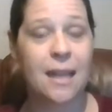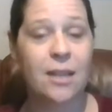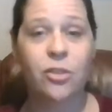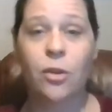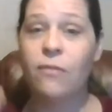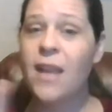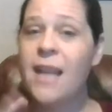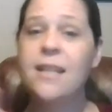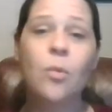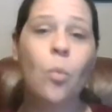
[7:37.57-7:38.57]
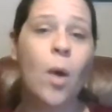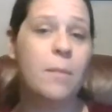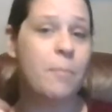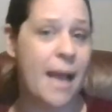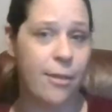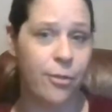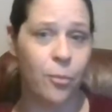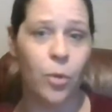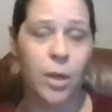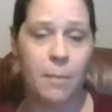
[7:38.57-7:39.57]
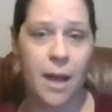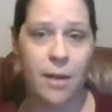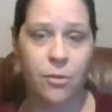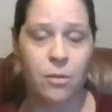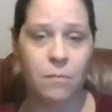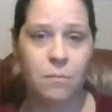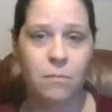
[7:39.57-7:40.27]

So if they did one bathroom remodel,